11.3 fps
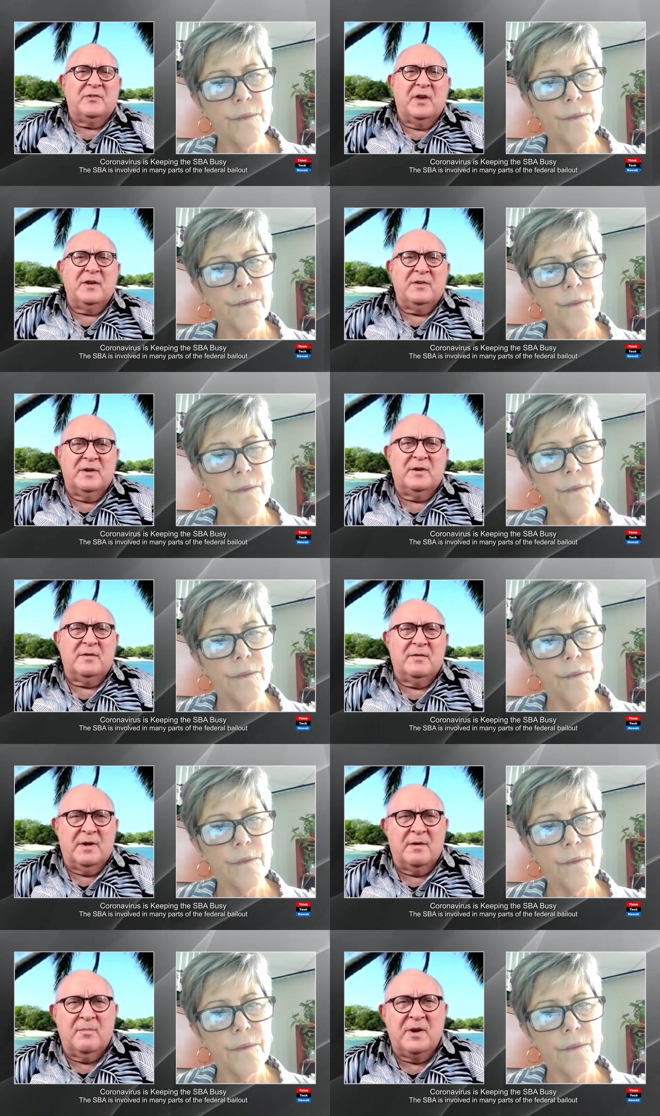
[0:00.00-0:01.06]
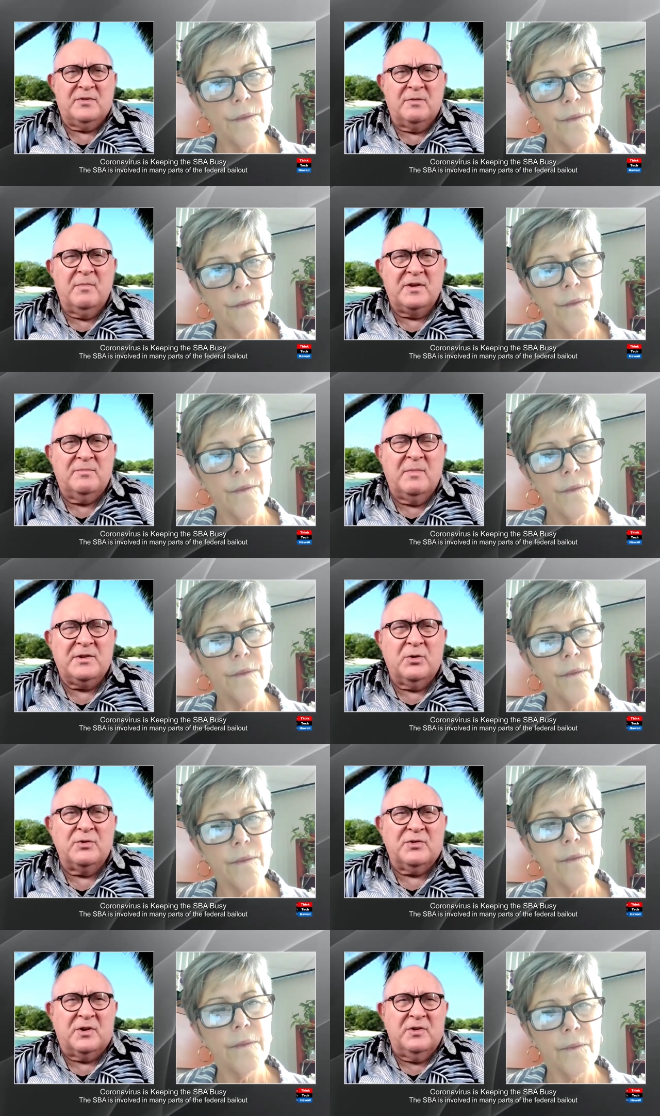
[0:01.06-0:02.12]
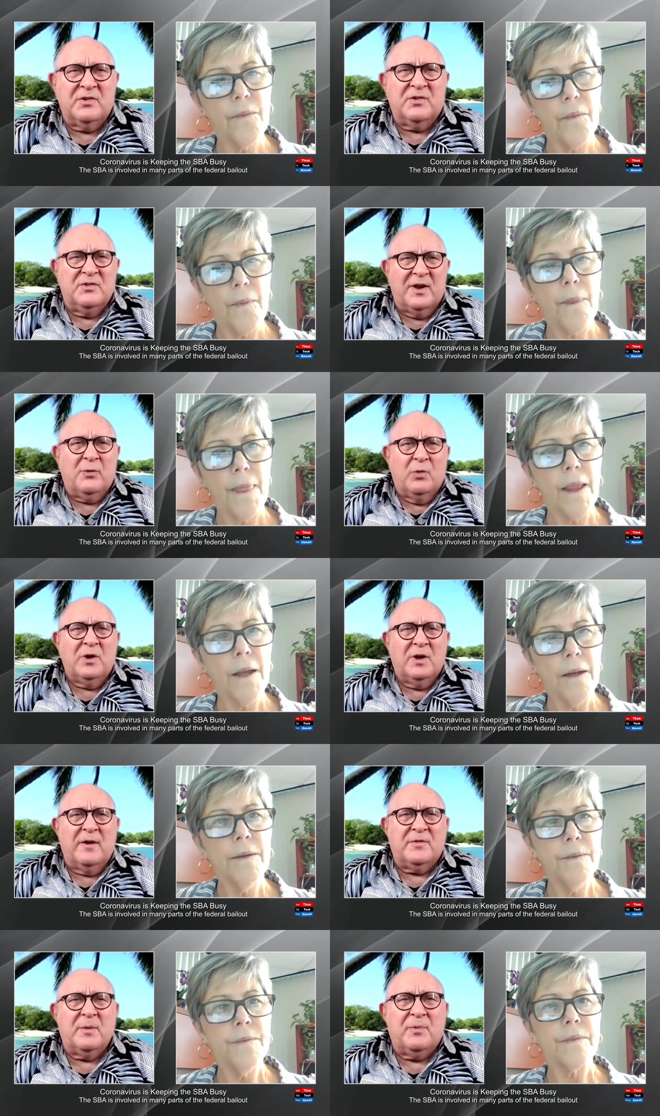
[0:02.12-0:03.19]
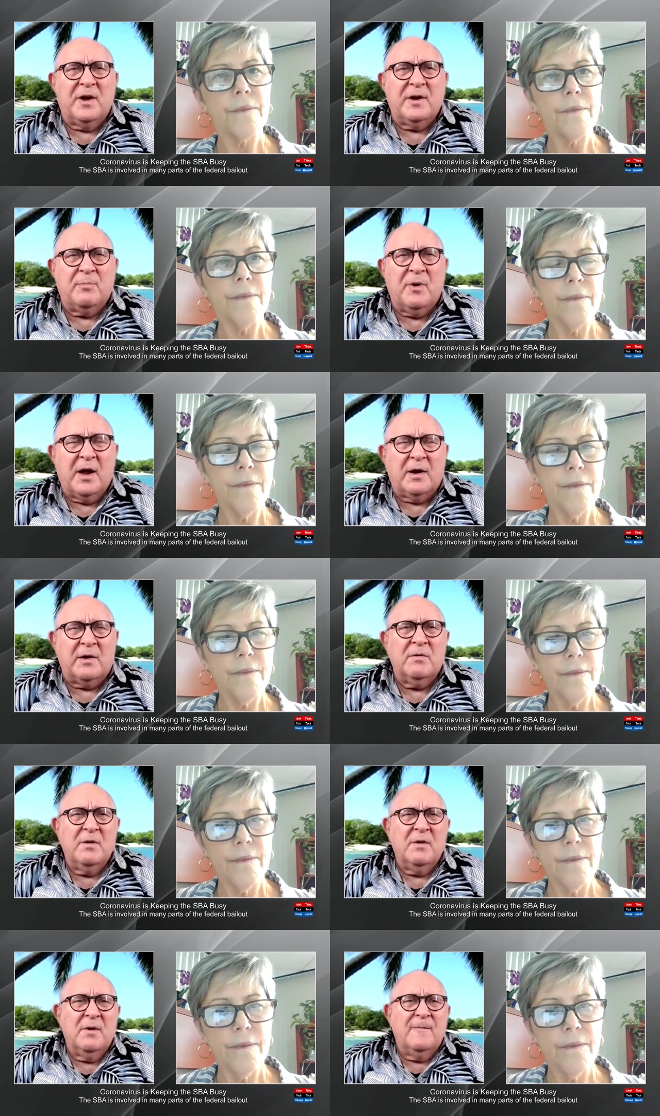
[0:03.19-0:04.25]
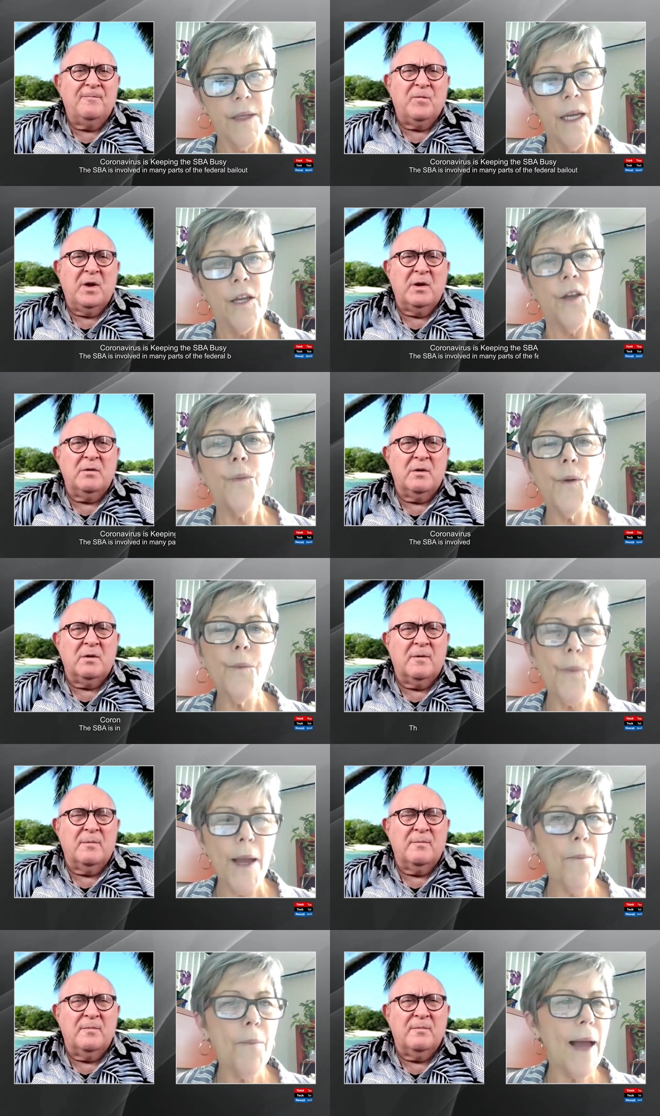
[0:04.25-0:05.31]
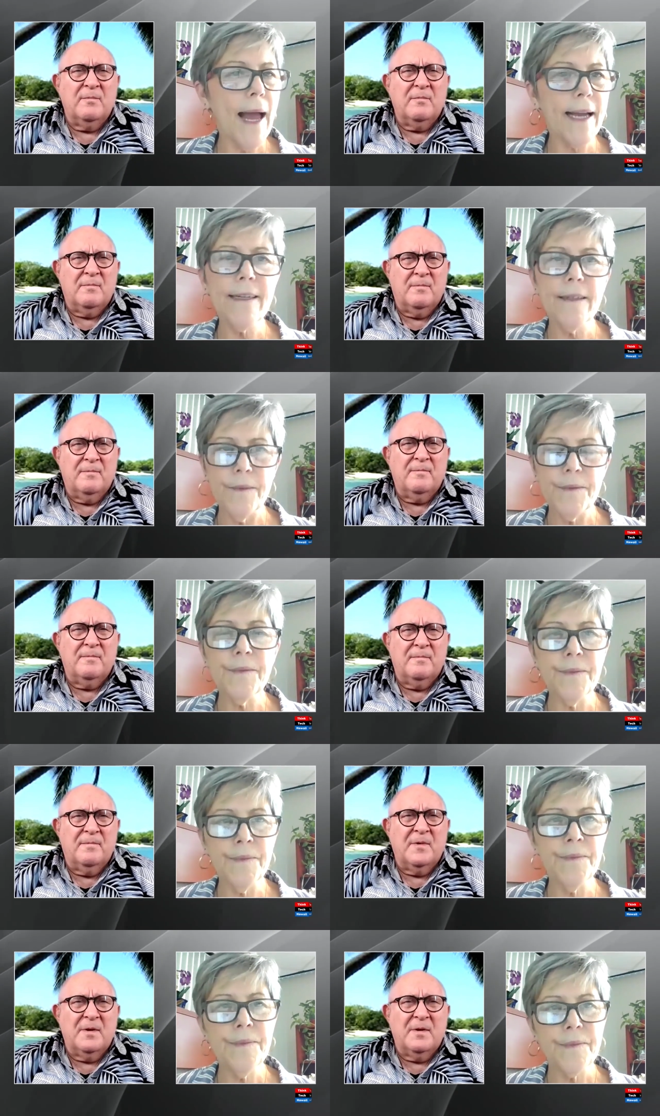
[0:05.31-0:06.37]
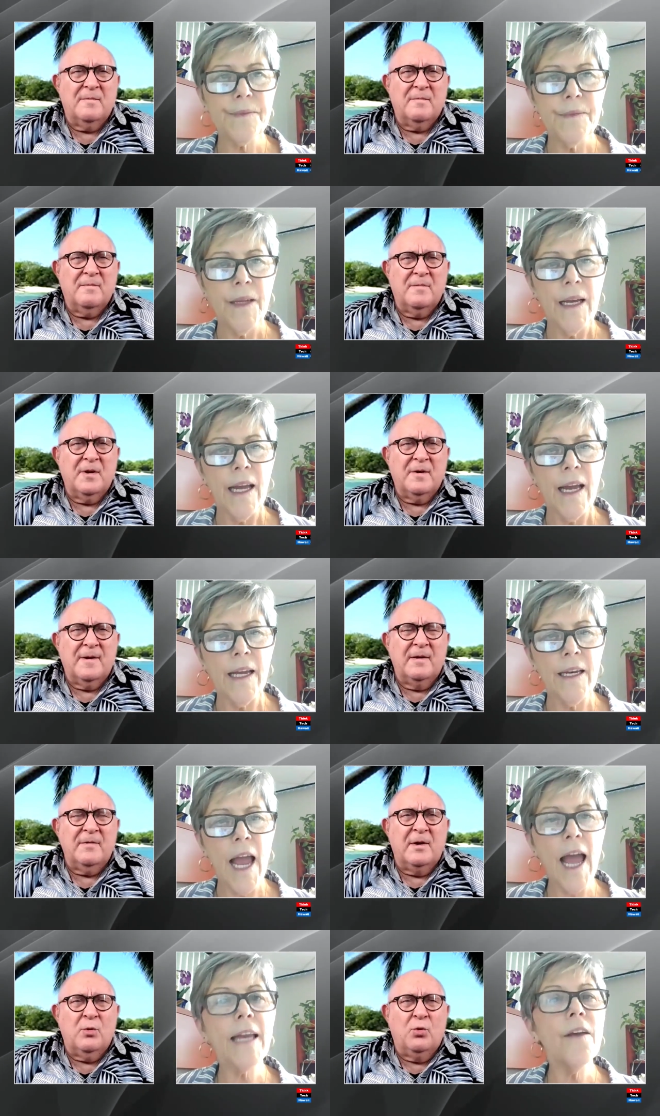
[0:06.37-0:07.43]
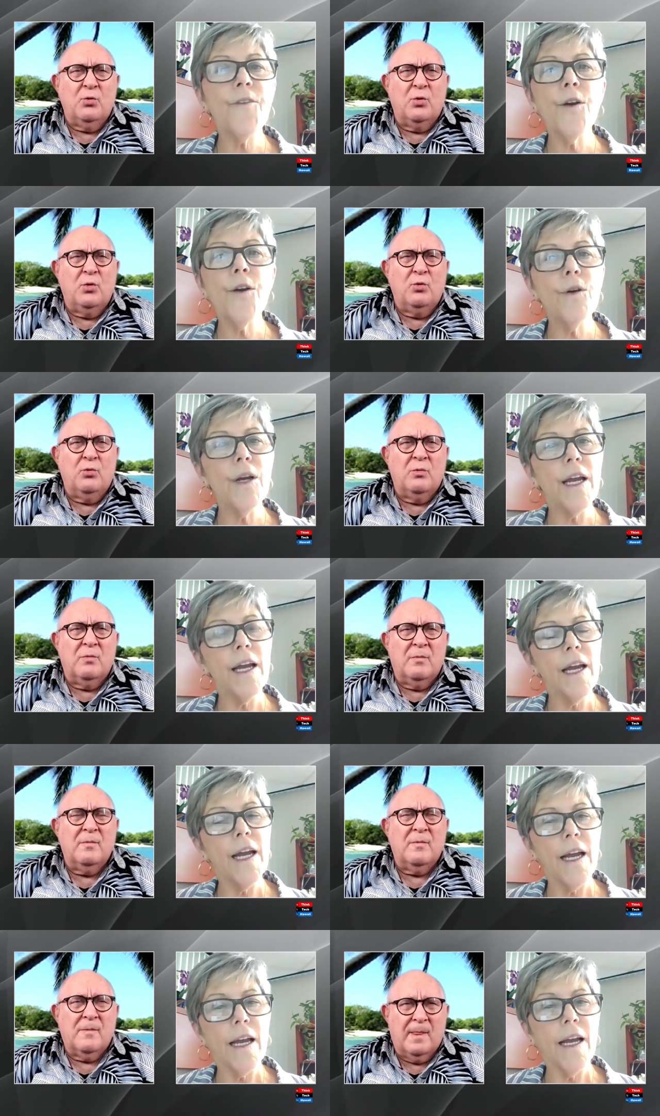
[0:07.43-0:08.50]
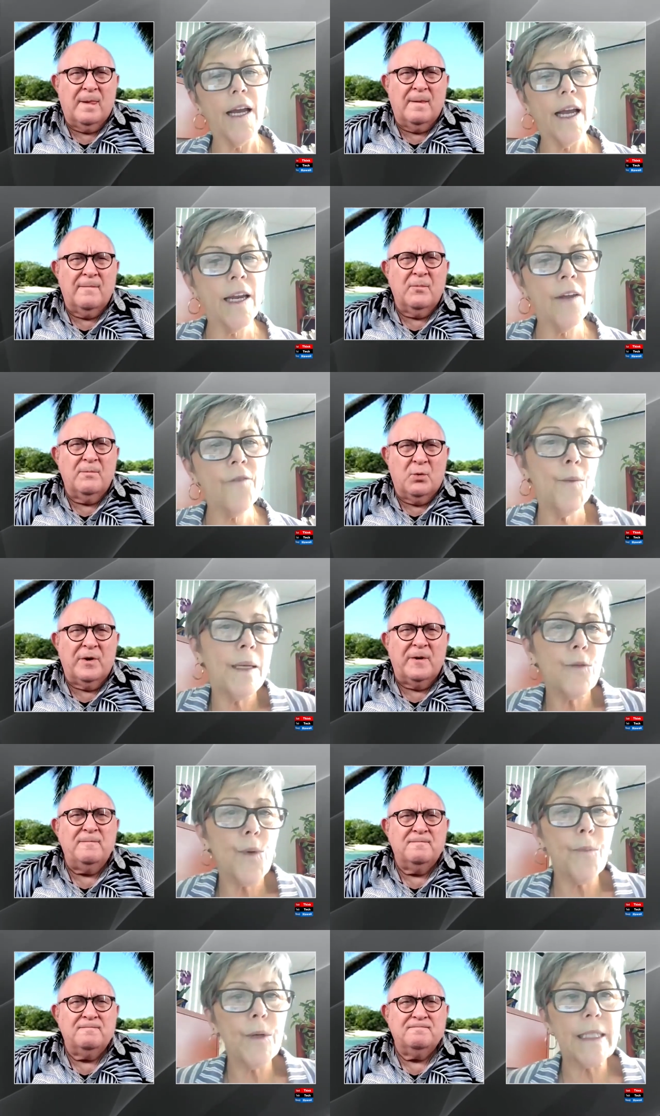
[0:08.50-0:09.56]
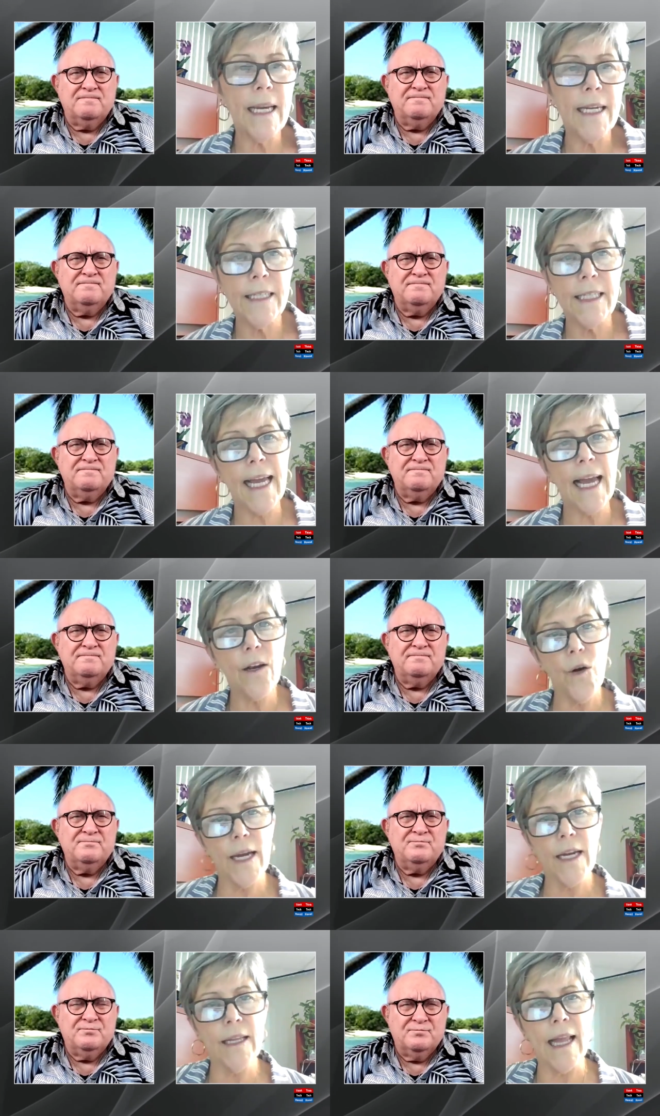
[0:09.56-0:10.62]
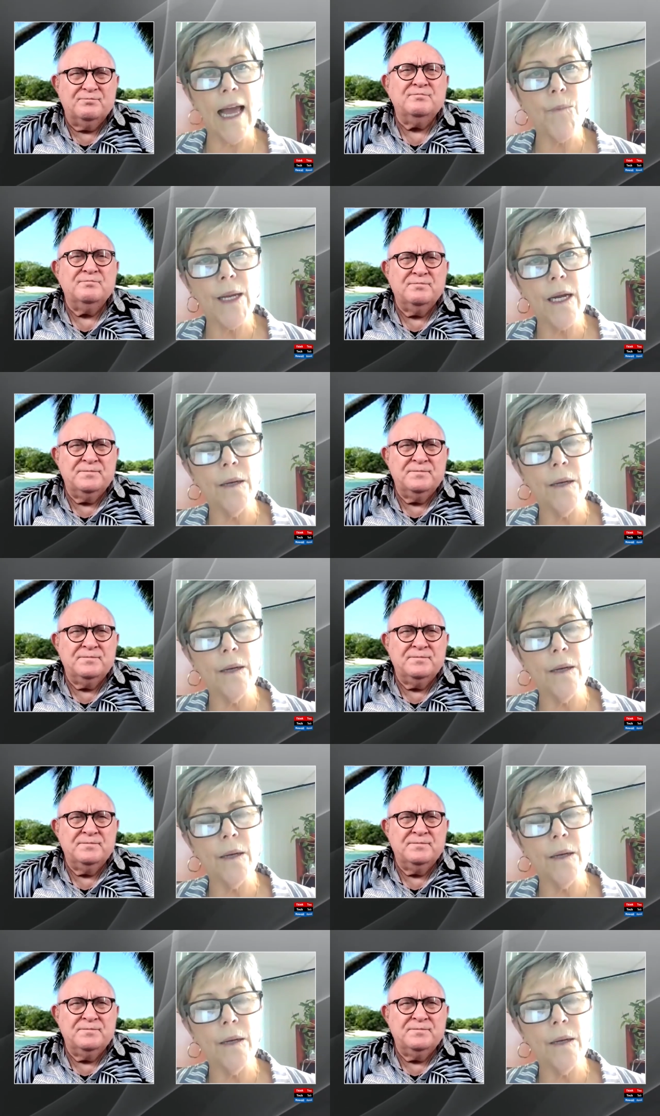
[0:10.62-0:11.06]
Speaker 1: that they did, they meet, met those conditions, they will have to pay it back. And you, you uh, pay it
Speaker 2: back. Mm-hmm.
Speaker 1: Yeah, yeah. And, and, and, and who, if you
Speaker 2: who, and if you misrepresented to get credit, and that